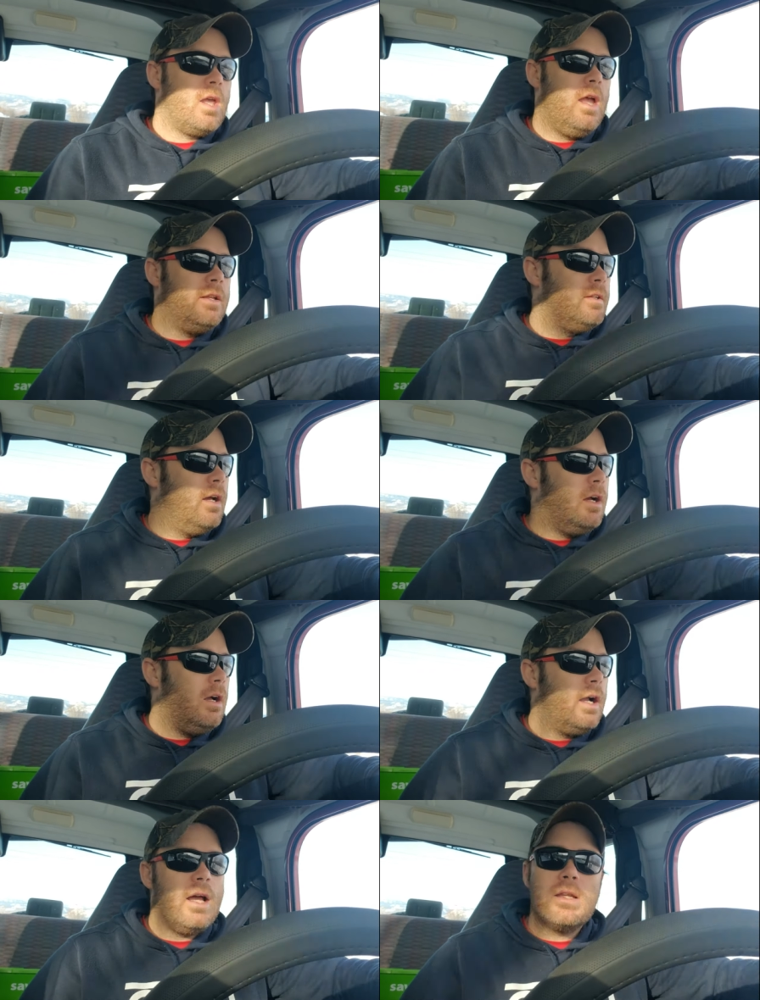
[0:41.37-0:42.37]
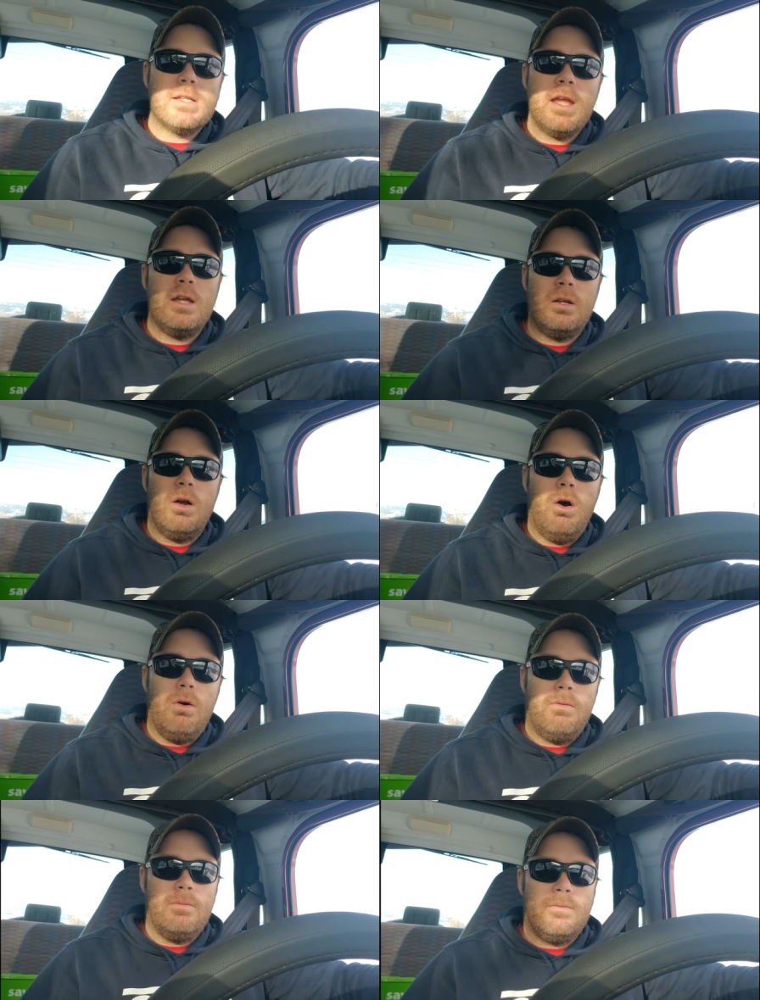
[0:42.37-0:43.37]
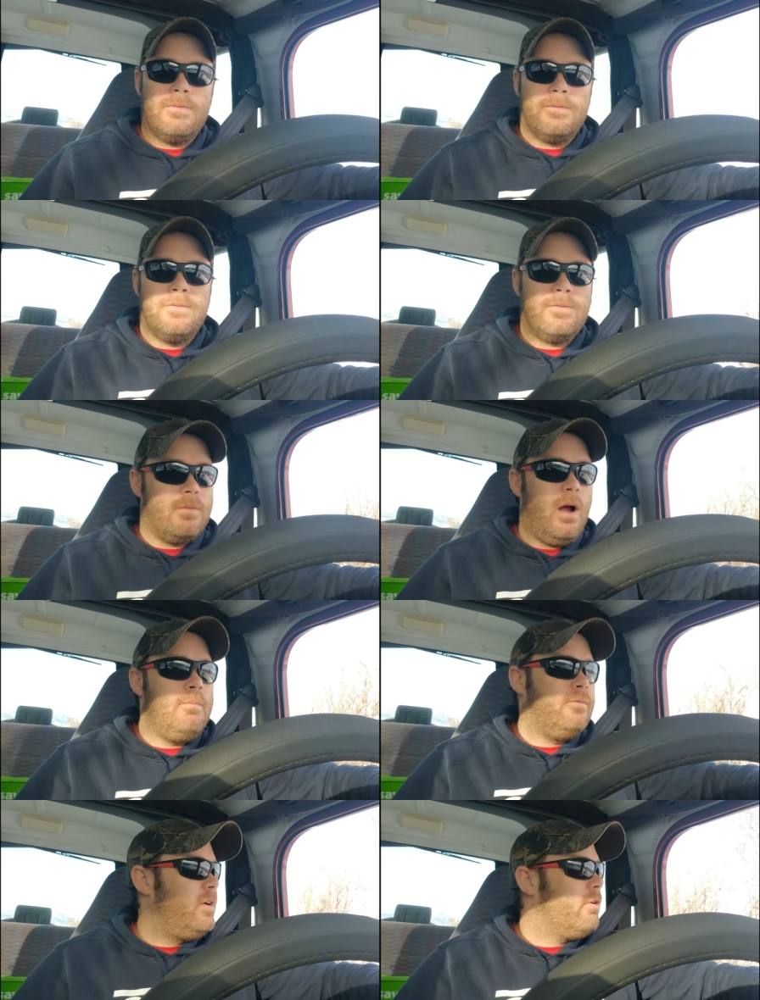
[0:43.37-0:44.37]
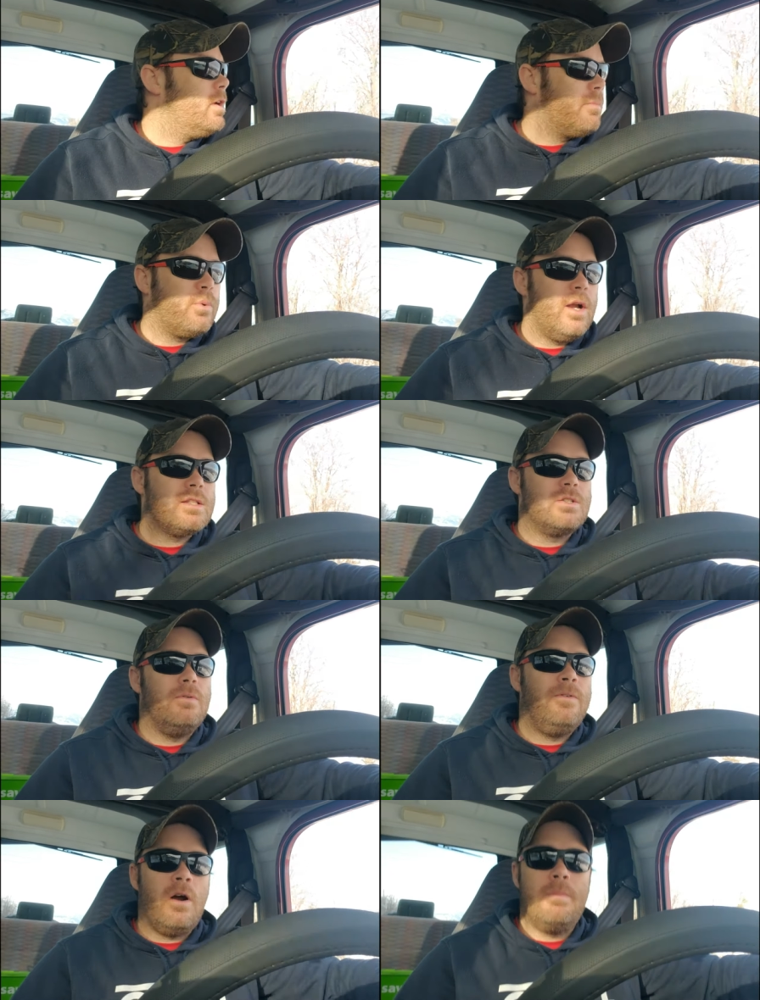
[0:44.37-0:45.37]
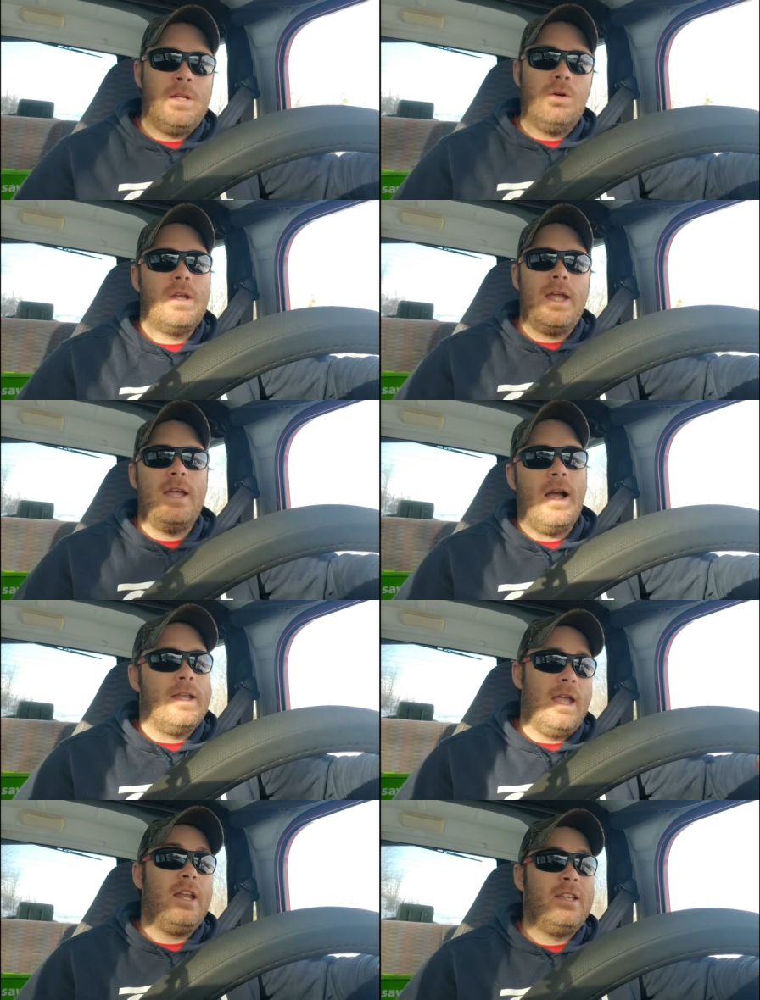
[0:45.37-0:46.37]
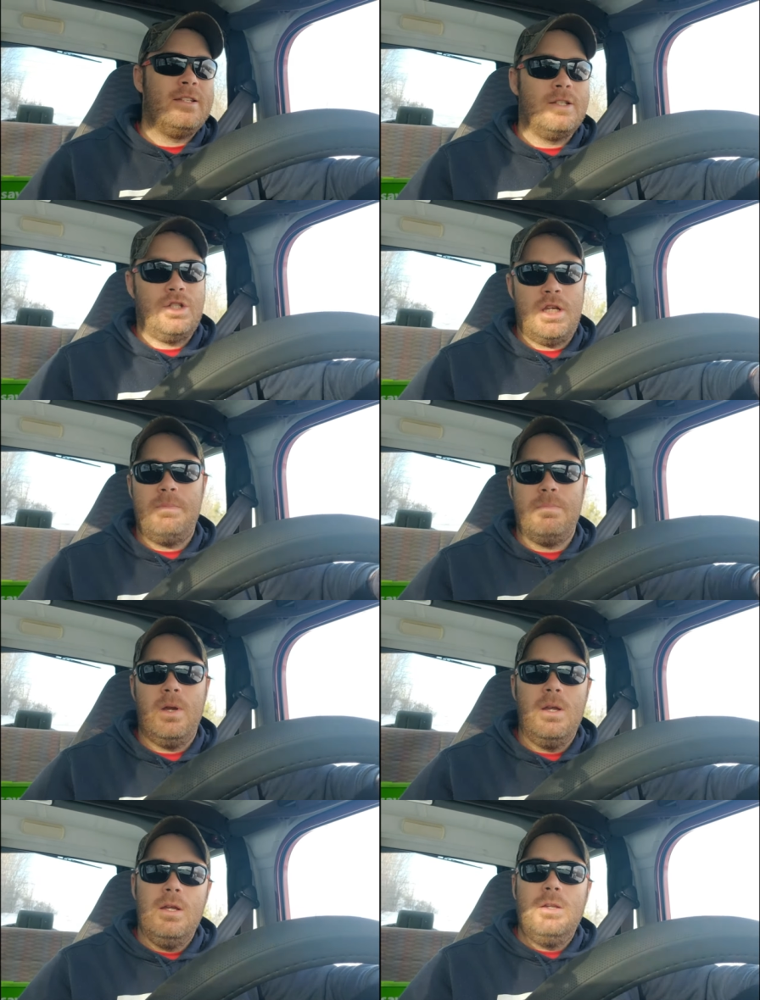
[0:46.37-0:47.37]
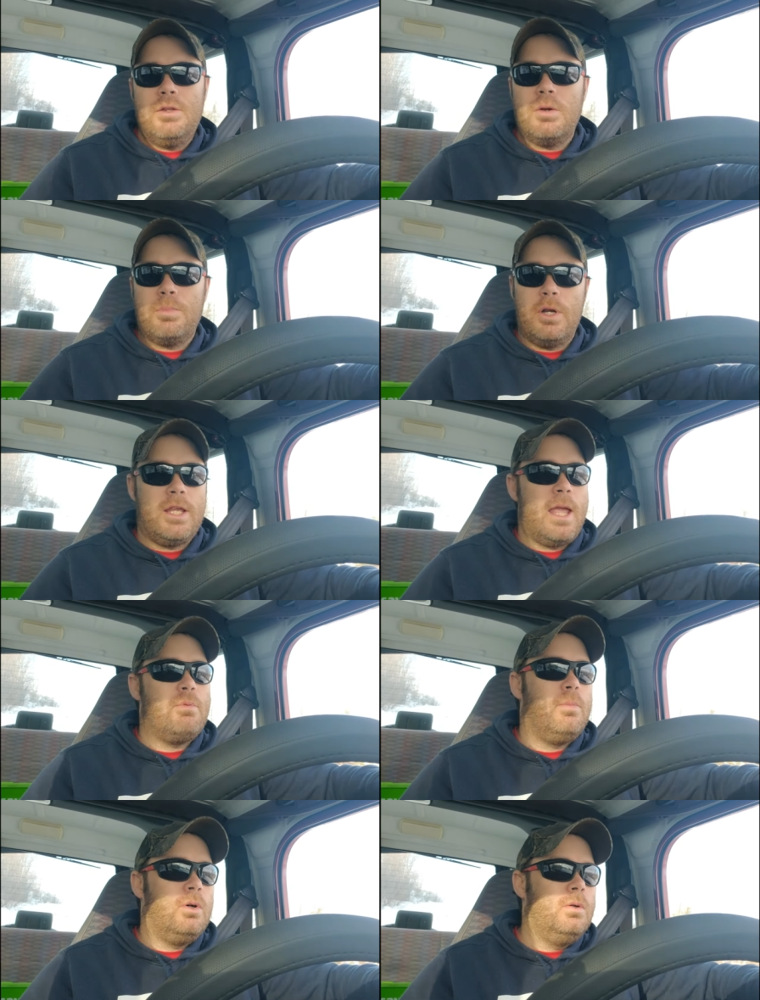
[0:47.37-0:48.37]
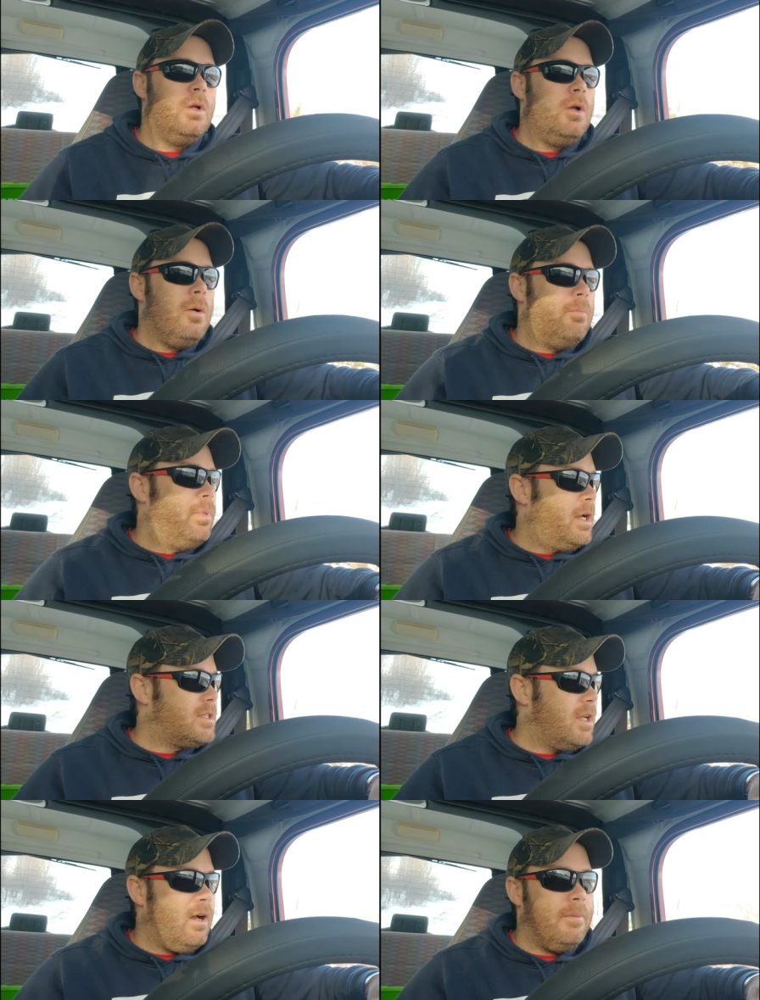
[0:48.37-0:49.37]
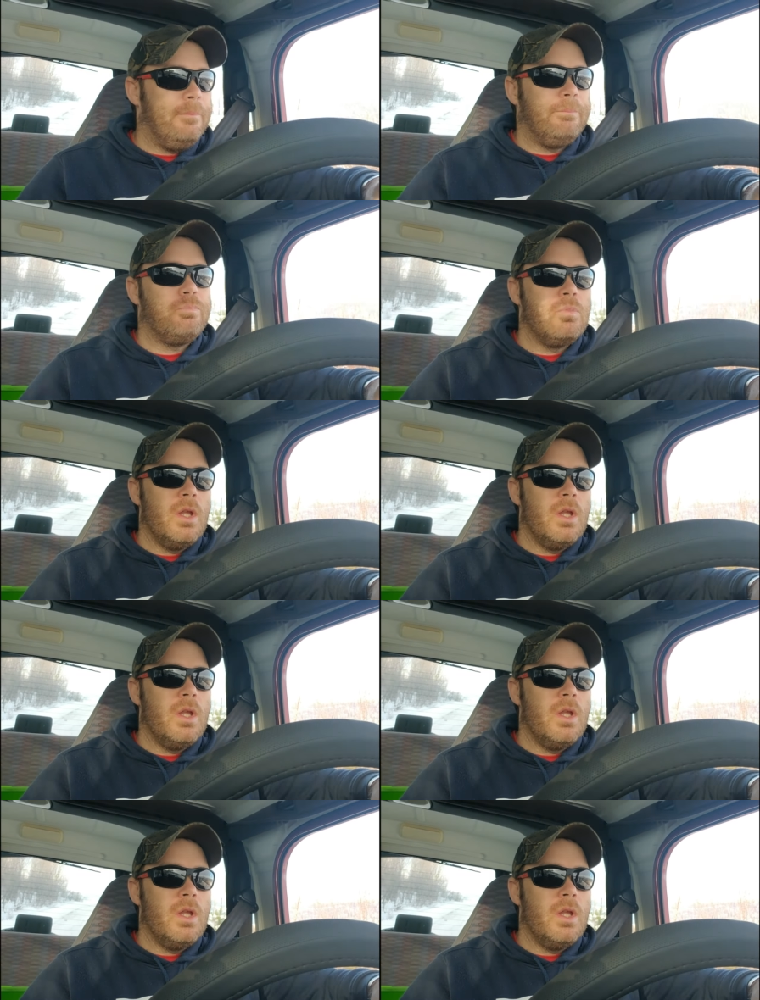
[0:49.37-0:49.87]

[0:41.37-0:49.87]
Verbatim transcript: And uh, I got to say, I'm very impressed so far. I mean, okay, yeah, I get it. It's a Jeep. They're pretty capable. But... Um,